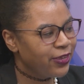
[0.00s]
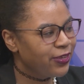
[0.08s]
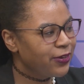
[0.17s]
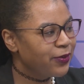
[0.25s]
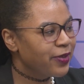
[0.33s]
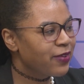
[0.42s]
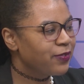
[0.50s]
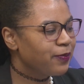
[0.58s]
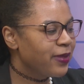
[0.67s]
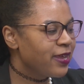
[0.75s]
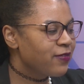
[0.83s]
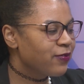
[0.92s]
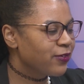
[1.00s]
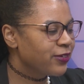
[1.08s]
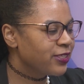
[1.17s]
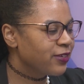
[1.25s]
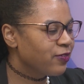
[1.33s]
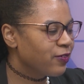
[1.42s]
you know, we have to pay for
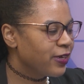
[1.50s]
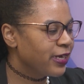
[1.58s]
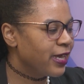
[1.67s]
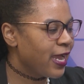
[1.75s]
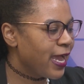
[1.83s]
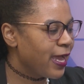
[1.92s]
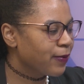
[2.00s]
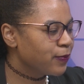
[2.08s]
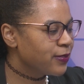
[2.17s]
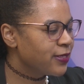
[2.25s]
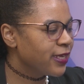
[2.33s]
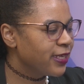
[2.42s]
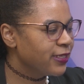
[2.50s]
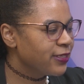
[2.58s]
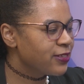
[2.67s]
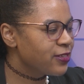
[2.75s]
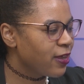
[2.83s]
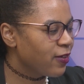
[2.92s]
different apps
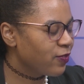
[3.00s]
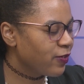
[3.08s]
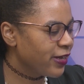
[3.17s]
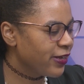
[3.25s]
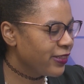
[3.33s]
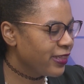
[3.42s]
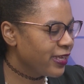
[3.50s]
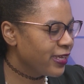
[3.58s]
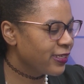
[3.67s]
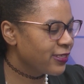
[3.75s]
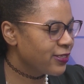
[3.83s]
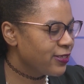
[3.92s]
and software and things